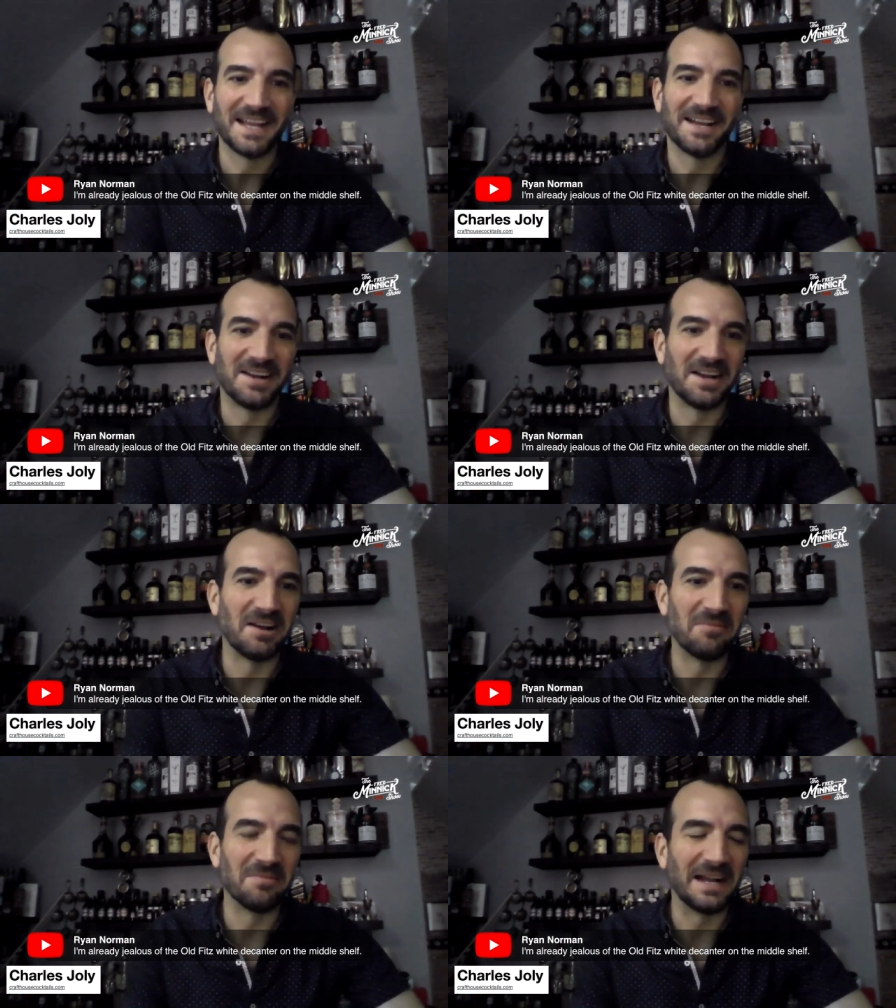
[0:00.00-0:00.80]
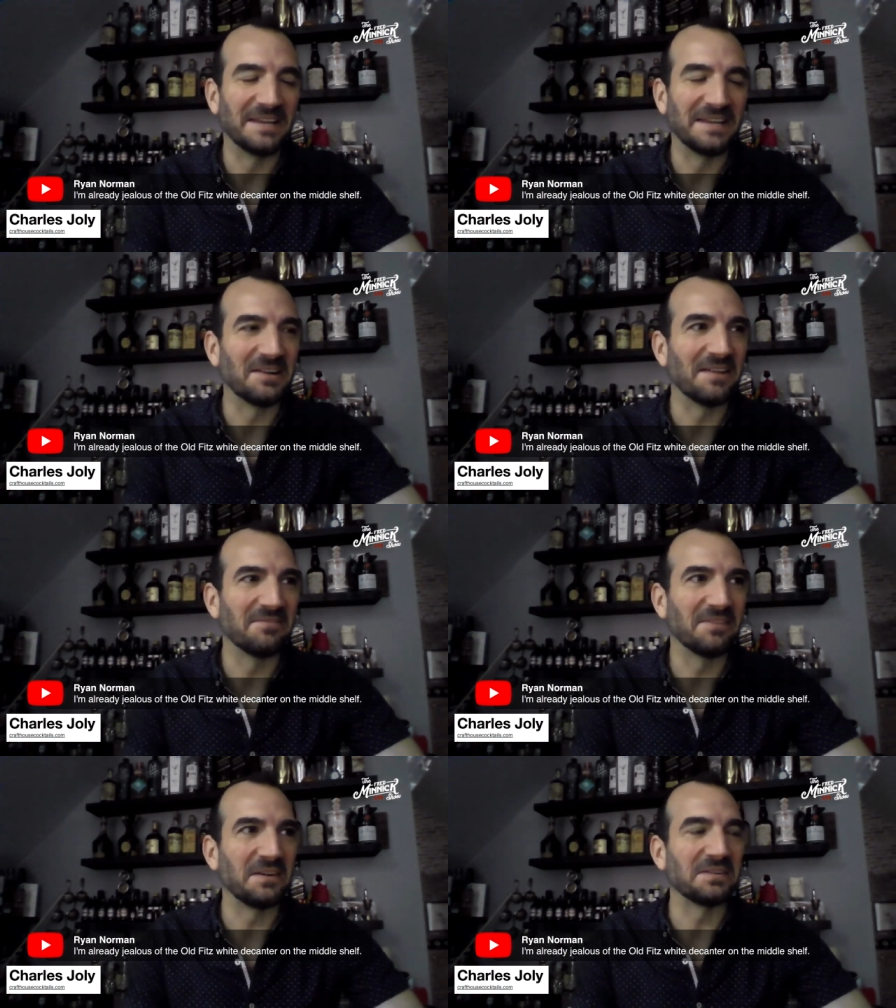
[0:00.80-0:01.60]
I know I
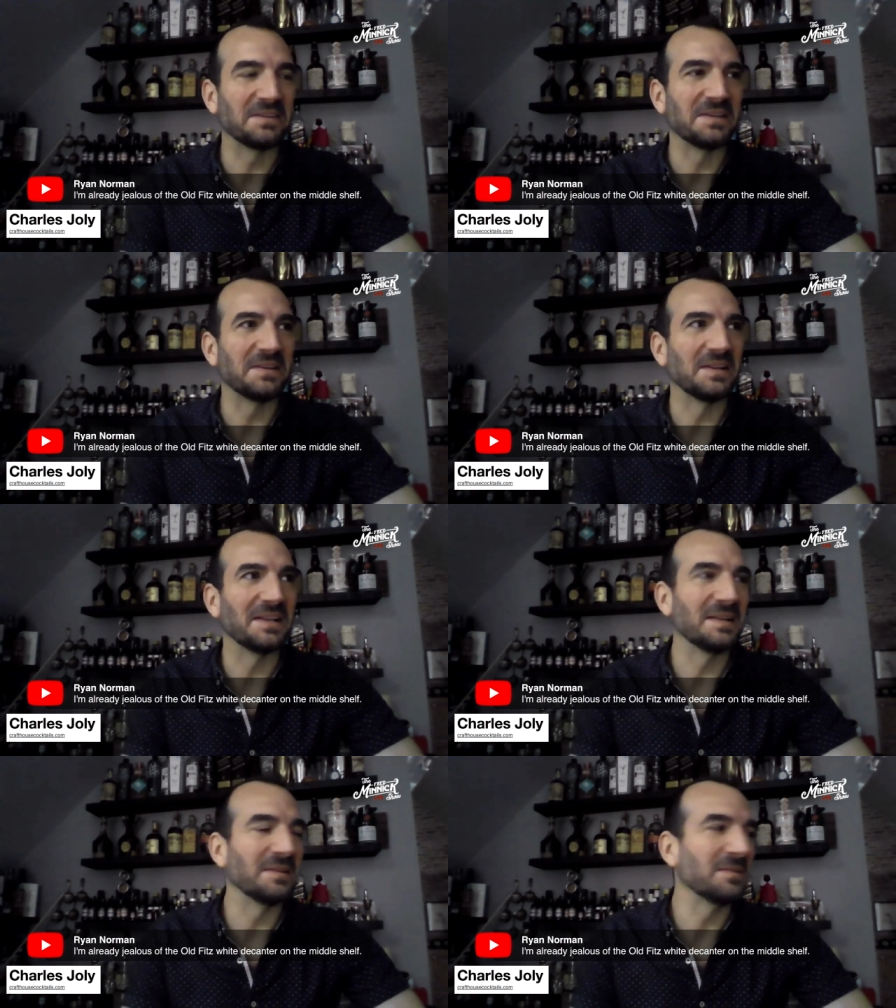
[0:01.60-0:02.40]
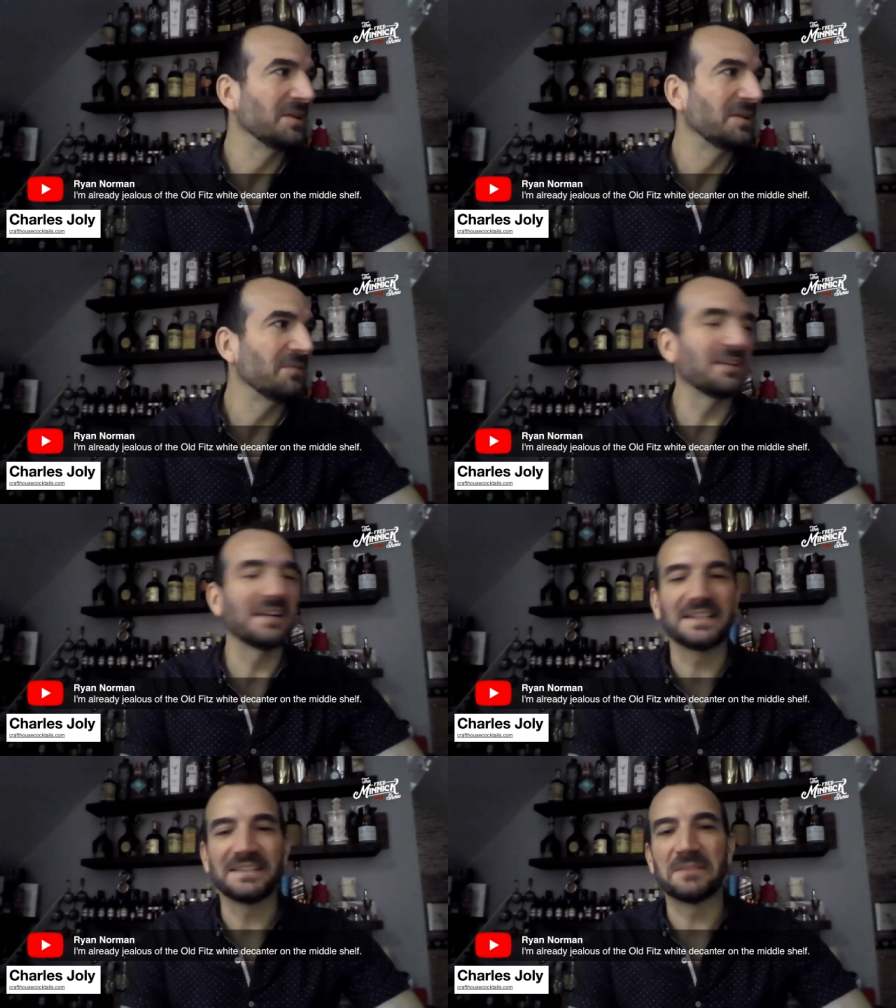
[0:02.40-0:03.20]
have very
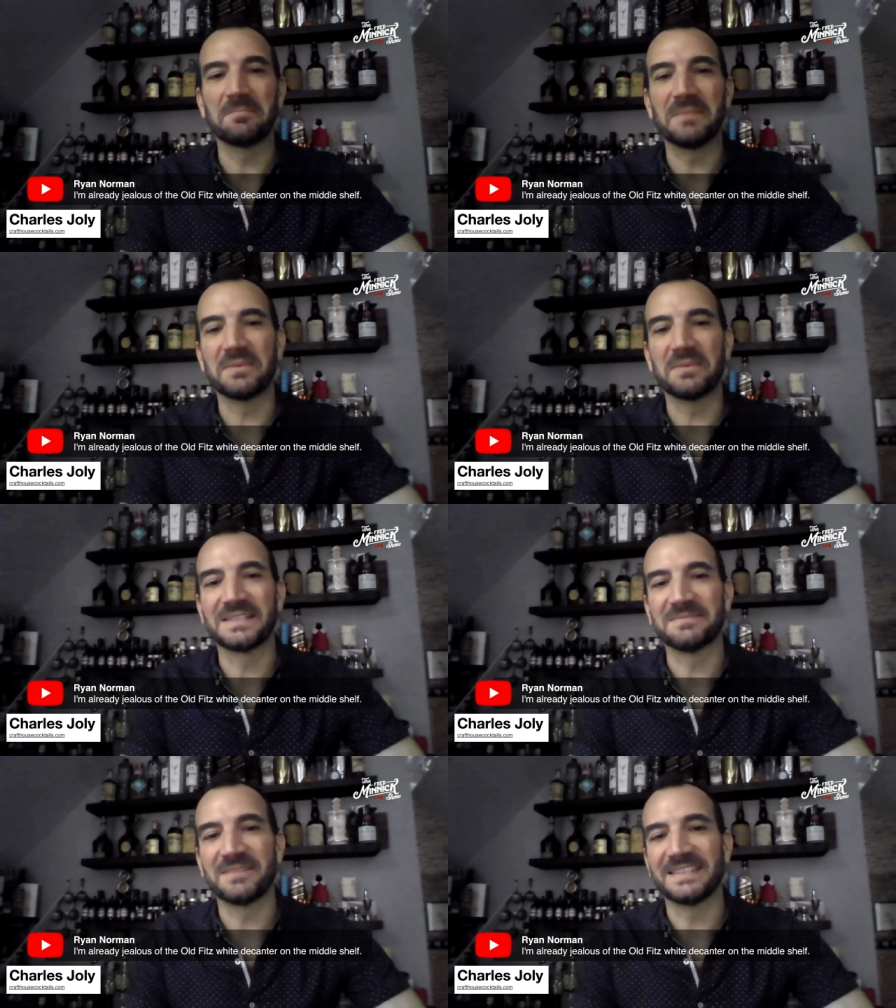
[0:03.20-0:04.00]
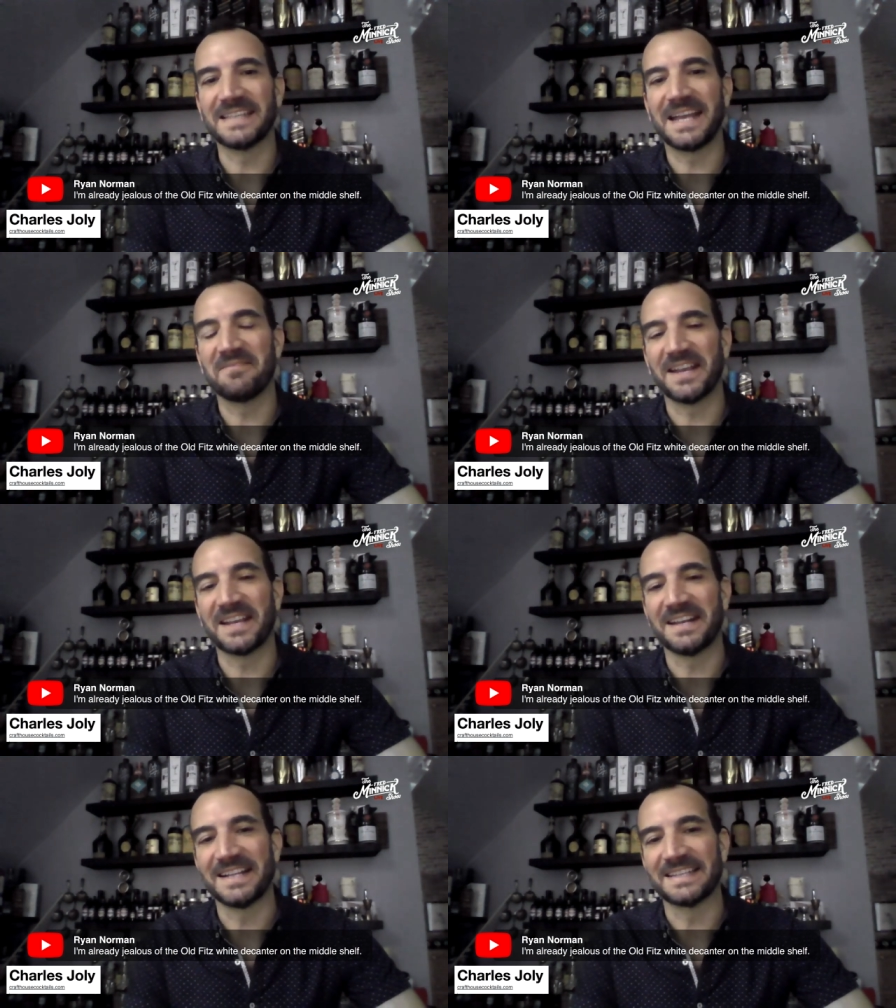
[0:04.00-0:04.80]
clear memories of my dad
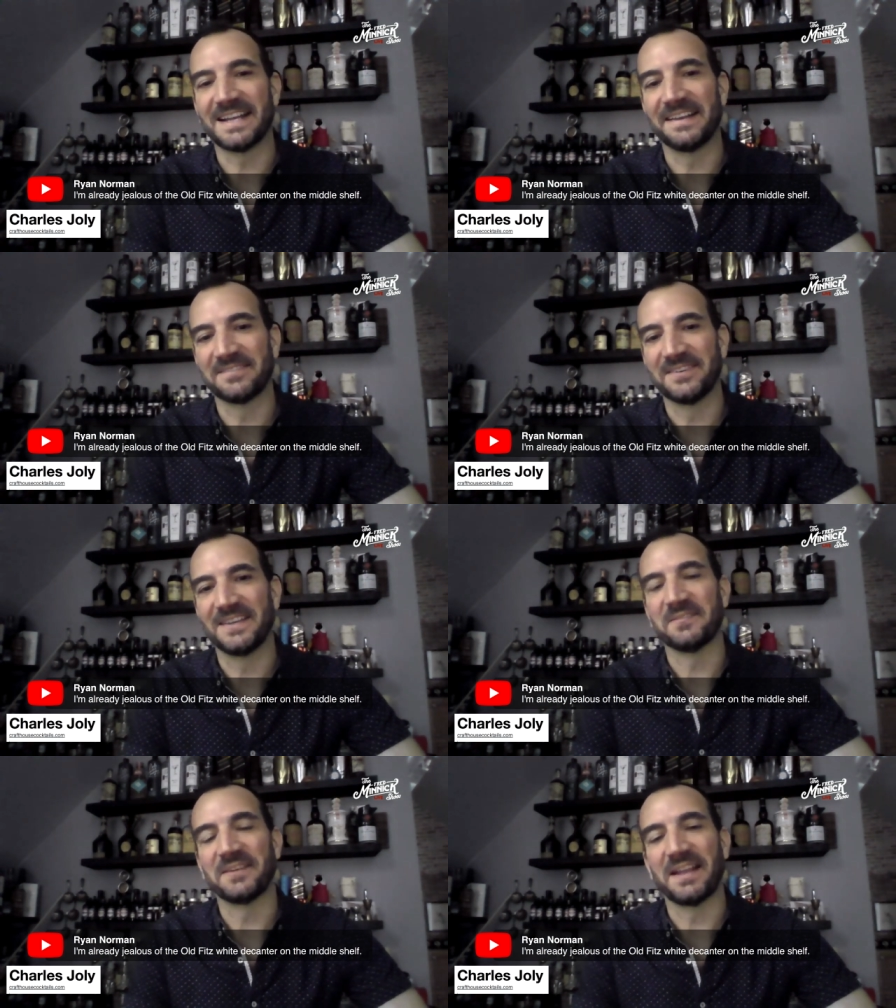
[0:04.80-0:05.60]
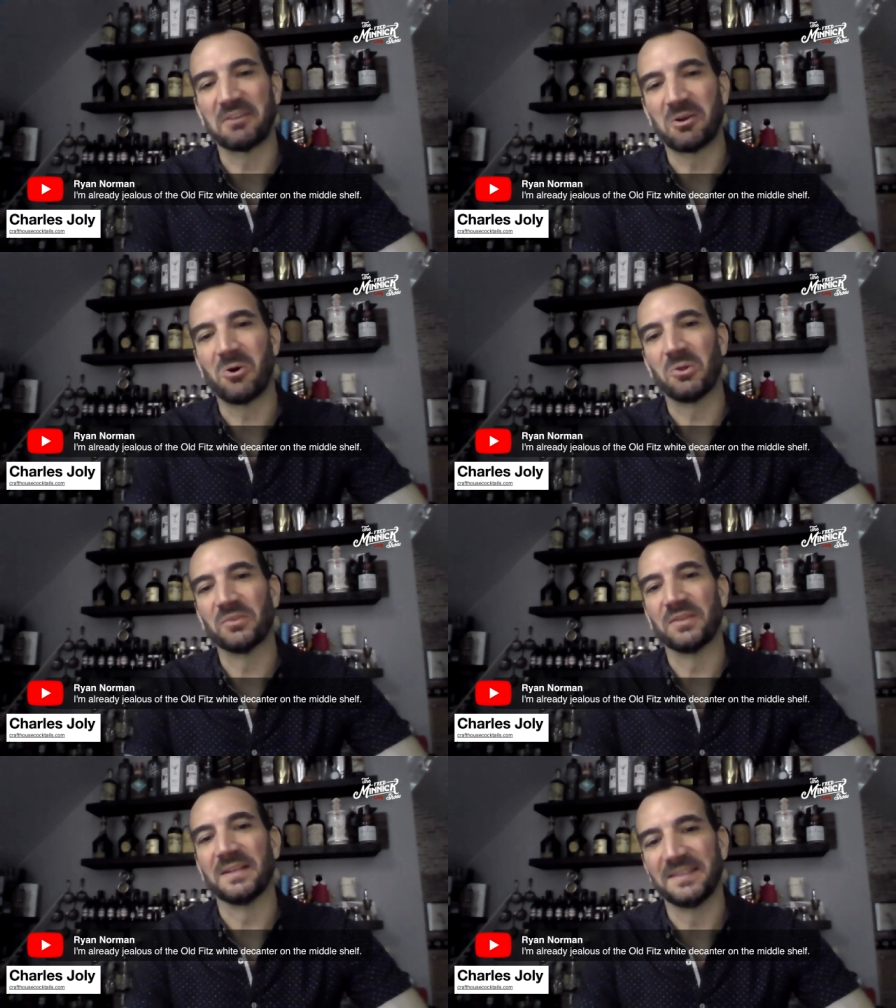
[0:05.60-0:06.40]
making hot toddies when he would have a cold,
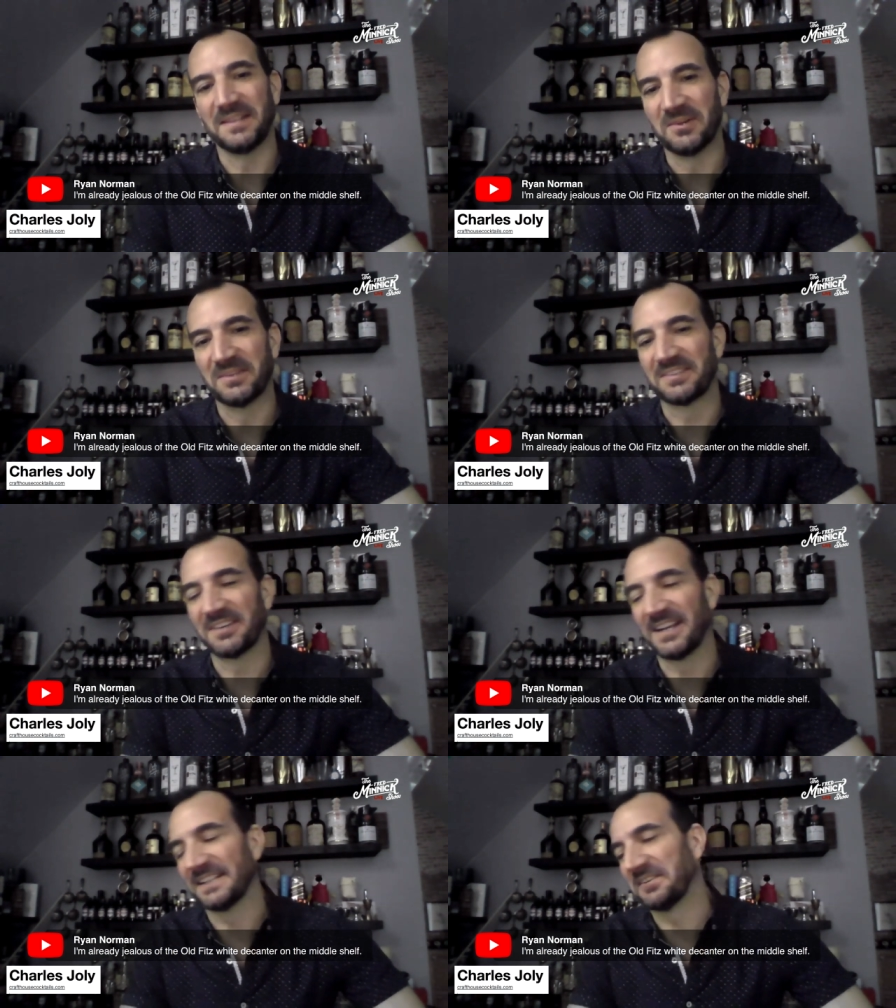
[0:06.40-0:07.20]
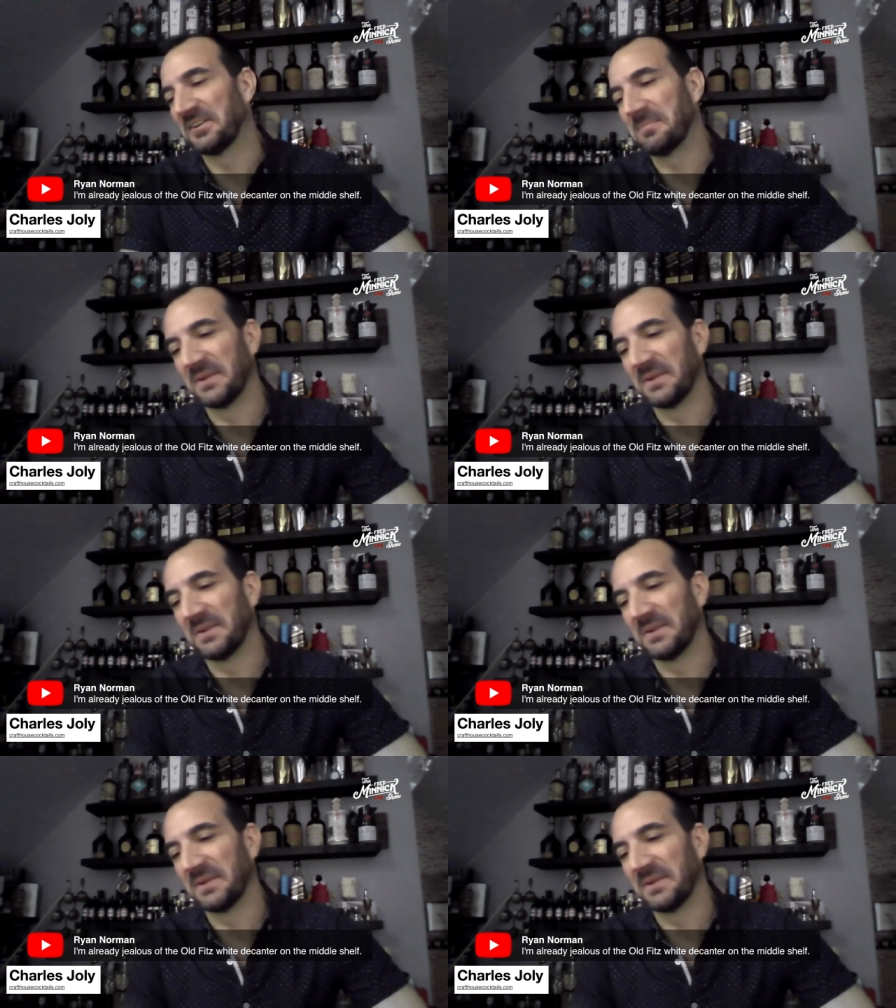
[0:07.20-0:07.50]
and you know, to try and clear it up.